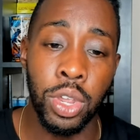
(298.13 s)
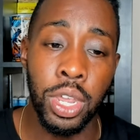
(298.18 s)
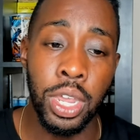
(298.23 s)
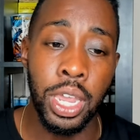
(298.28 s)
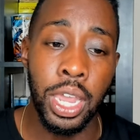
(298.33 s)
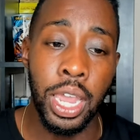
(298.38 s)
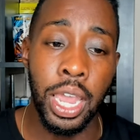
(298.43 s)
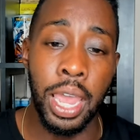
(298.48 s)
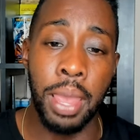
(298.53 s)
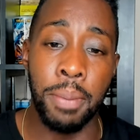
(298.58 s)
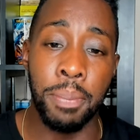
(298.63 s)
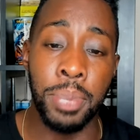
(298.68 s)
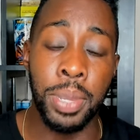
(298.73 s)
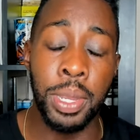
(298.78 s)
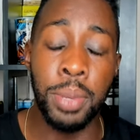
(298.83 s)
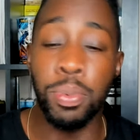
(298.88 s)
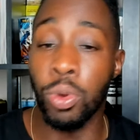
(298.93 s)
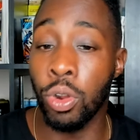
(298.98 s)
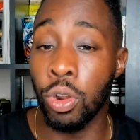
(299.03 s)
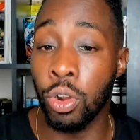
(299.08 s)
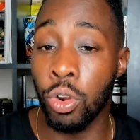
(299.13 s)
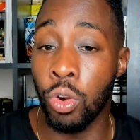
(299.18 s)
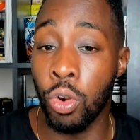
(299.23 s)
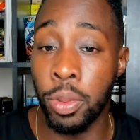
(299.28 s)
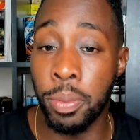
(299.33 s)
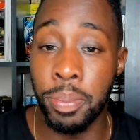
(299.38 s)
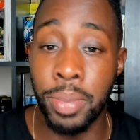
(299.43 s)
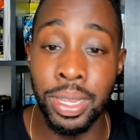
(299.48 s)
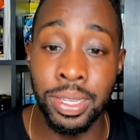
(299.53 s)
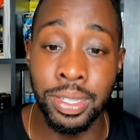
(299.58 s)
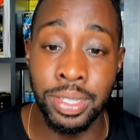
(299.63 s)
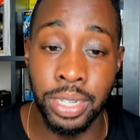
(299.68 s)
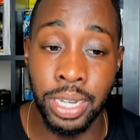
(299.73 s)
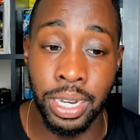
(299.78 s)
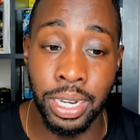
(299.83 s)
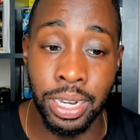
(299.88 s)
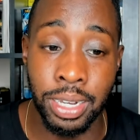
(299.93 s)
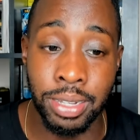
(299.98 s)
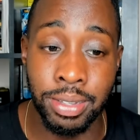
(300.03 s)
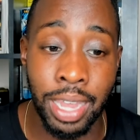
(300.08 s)
And people are going missing in
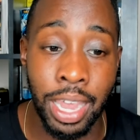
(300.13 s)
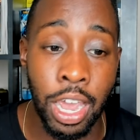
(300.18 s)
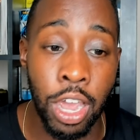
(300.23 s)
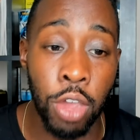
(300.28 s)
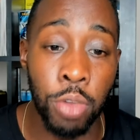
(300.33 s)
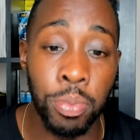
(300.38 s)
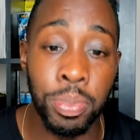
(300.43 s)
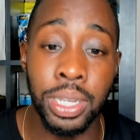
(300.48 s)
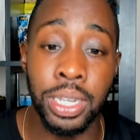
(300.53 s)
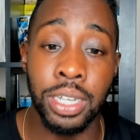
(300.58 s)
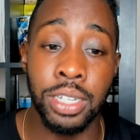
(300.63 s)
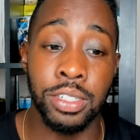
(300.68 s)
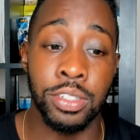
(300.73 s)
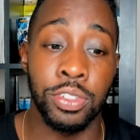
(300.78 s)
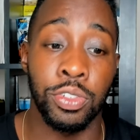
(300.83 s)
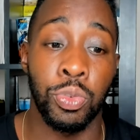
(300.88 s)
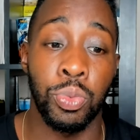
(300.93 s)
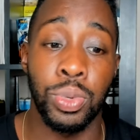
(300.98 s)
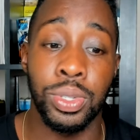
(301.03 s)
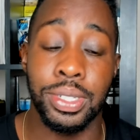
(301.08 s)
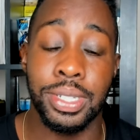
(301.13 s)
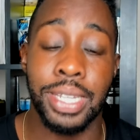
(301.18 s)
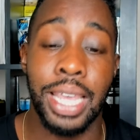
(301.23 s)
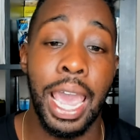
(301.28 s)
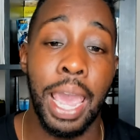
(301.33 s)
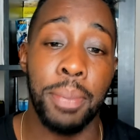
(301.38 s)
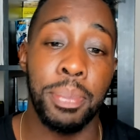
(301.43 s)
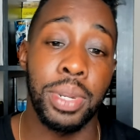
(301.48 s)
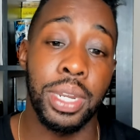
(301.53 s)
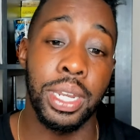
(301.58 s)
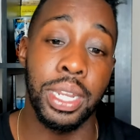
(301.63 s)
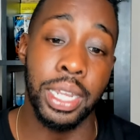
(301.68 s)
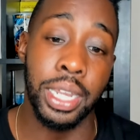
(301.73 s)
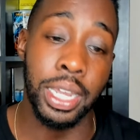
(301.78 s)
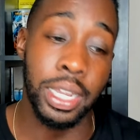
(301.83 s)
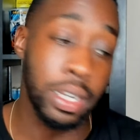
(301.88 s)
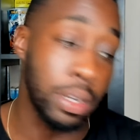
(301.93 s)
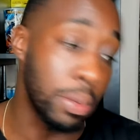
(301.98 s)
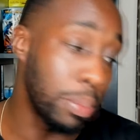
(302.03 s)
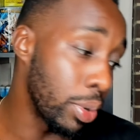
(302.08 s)
the town because of what's happening in
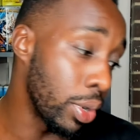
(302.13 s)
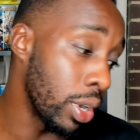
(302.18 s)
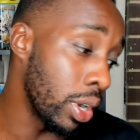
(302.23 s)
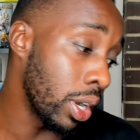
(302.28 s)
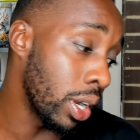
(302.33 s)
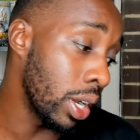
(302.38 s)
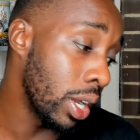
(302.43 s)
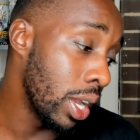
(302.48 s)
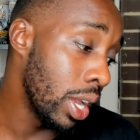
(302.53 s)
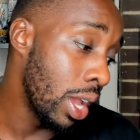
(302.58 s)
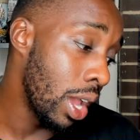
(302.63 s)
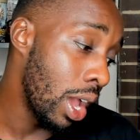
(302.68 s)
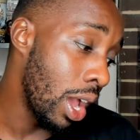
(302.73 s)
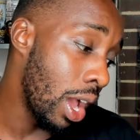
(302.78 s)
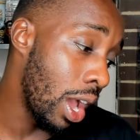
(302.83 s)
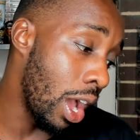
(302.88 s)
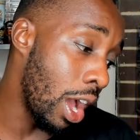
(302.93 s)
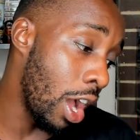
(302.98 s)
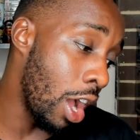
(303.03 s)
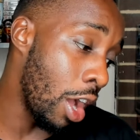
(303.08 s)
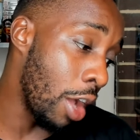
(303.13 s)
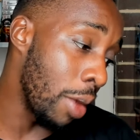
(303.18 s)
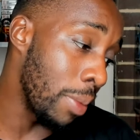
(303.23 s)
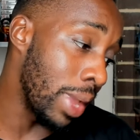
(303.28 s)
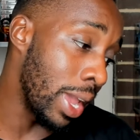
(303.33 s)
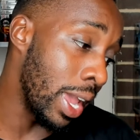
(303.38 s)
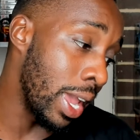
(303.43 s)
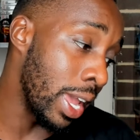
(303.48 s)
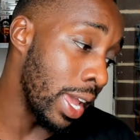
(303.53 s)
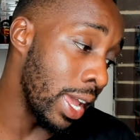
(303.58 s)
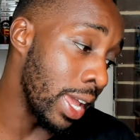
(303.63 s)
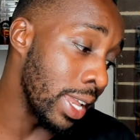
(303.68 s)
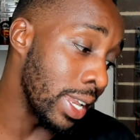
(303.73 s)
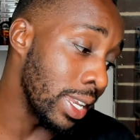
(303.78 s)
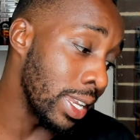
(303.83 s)
the book. Um, and